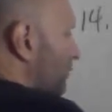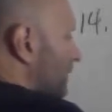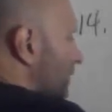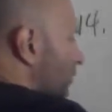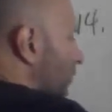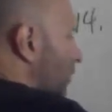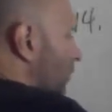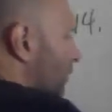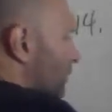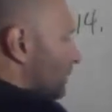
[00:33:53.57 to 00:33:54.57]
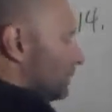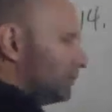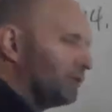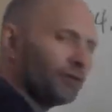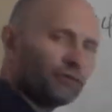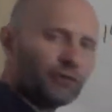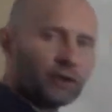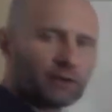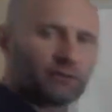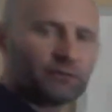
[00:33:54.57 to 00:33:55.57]
is equal to
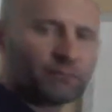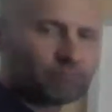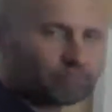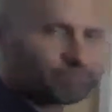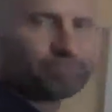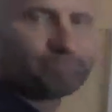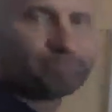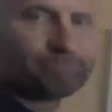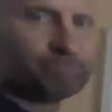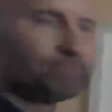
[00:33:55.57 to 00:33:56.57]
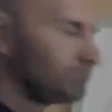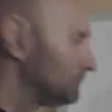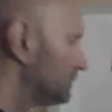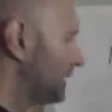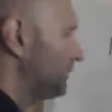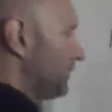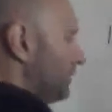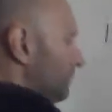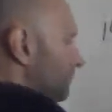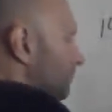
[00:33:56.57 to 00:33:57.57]
6. That's
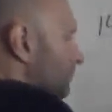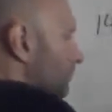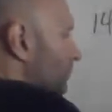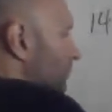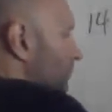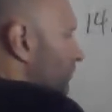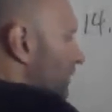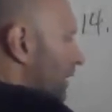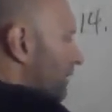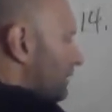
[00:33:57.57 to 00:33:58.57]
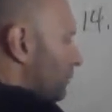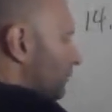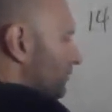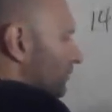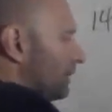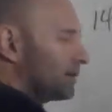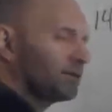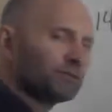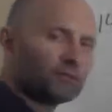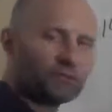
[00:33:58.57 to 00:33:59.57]
it, just r equals
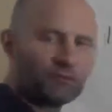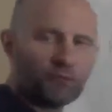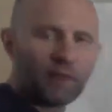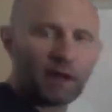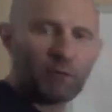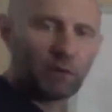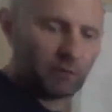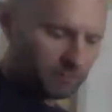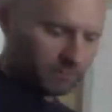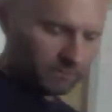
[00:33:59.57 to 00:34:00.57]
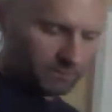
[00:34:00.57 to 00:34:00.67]
6 for that one.